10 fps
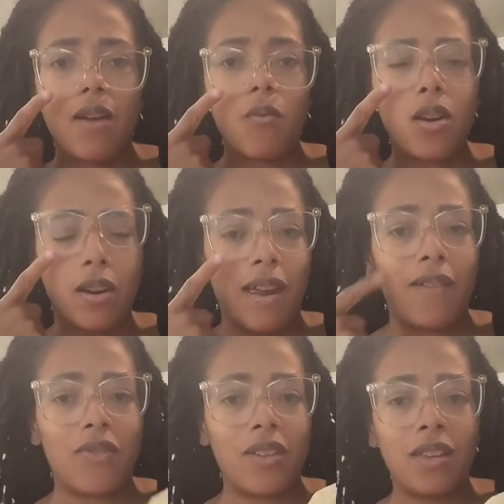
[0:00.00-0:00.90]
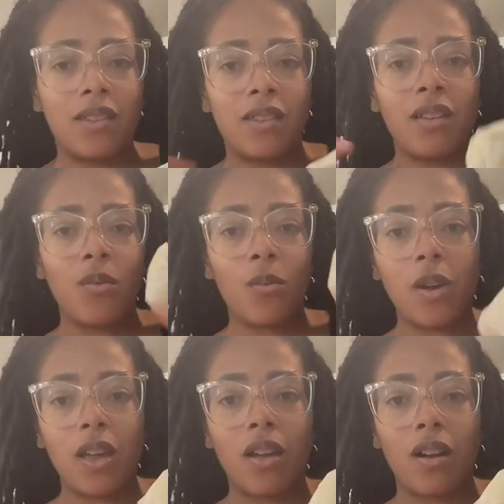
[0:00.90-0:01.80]
and we're gonna have this
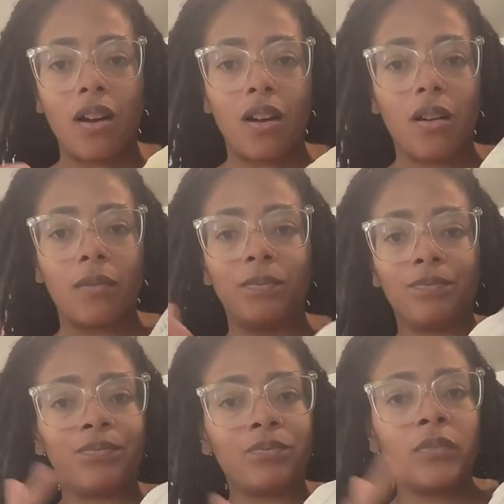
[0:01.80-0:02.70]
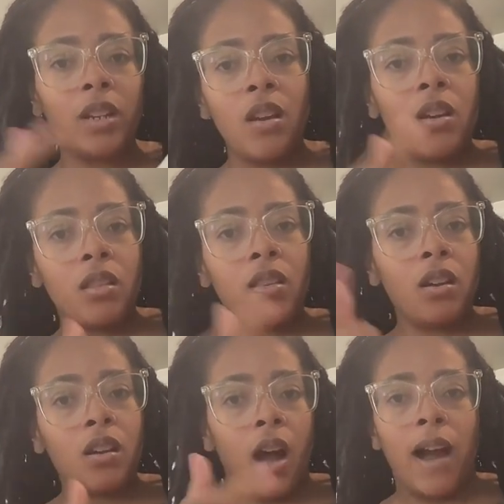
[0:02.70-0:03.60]
with uh,
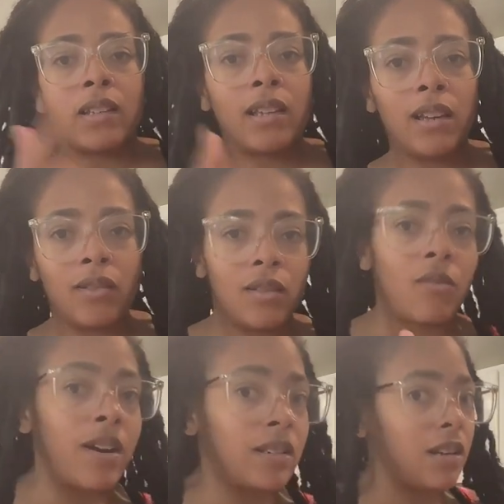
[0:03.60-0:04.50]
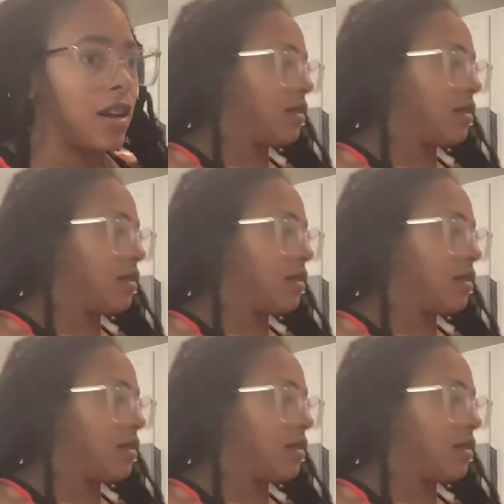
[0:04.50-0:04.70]
the oxtails and rice